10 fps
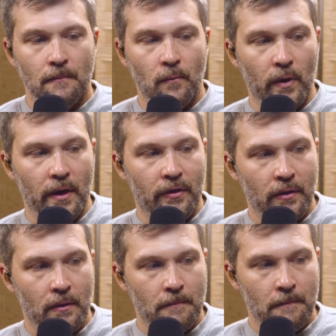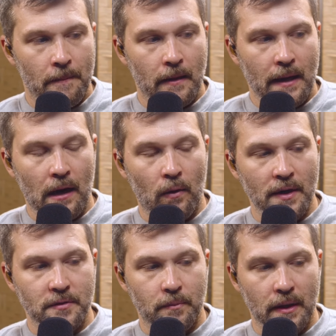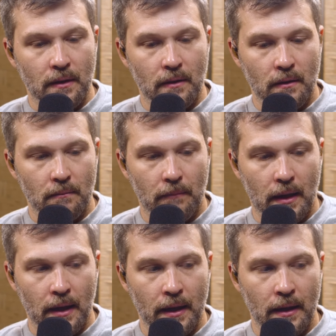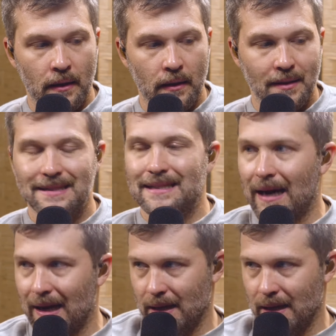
with how I spend my time.